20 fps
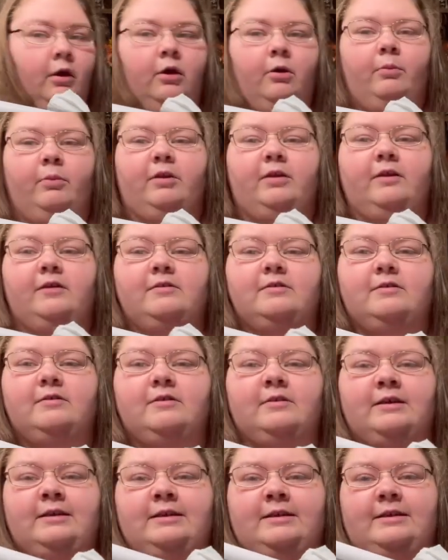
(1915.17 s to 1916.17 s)
But this is
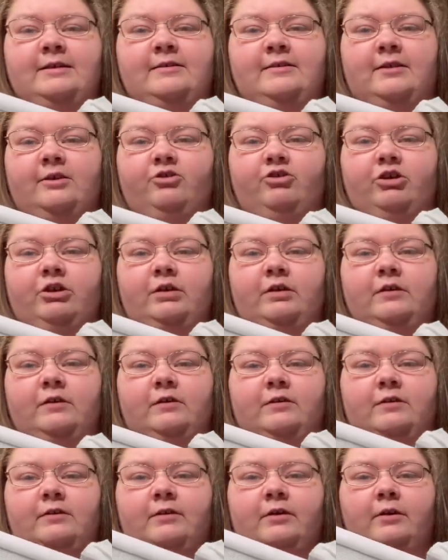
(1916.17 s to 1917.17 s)
Lindy
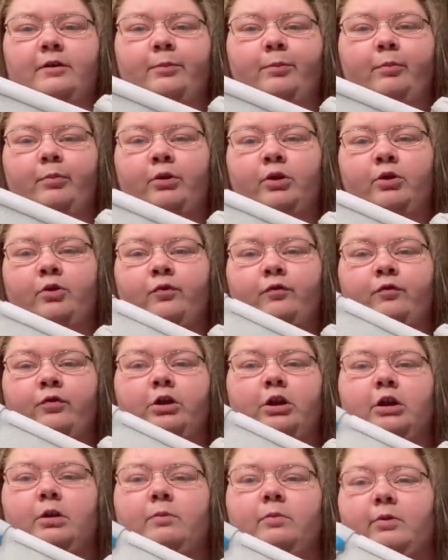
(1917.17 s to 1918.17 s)
Stitch's Blue
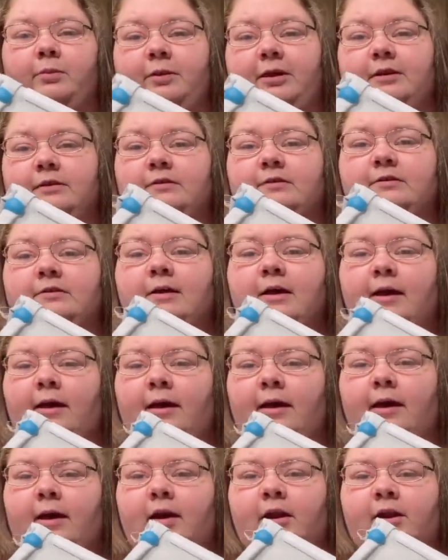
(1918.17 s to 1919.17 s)
Footed Boobies.
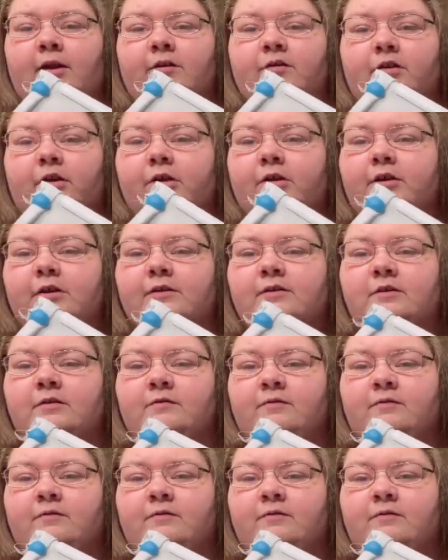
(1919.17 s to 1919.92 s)
And I started this in